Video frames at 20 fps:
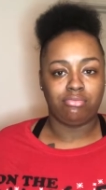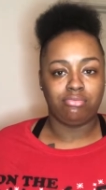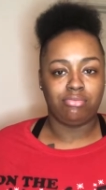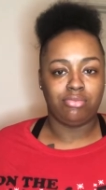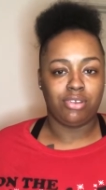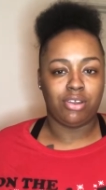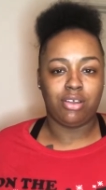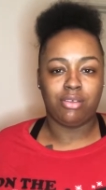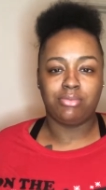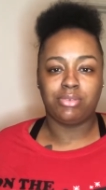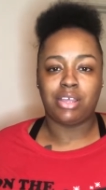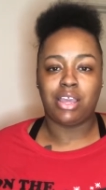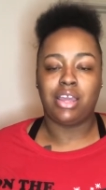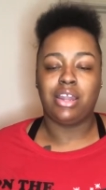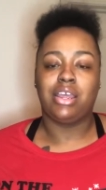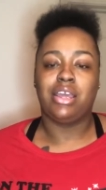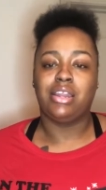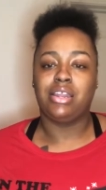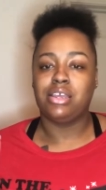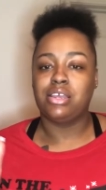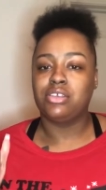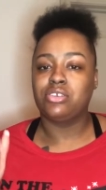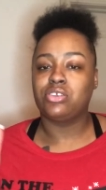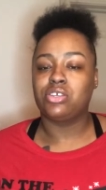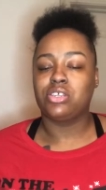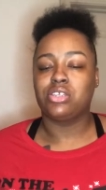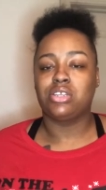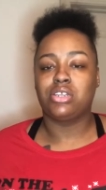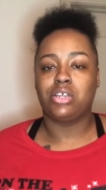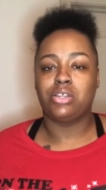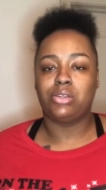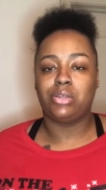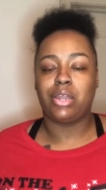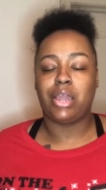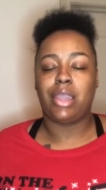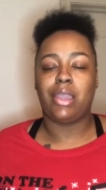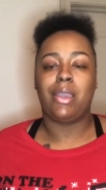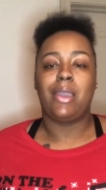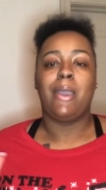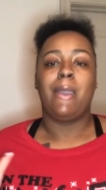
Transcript: You know what I'm saying? It is just another day,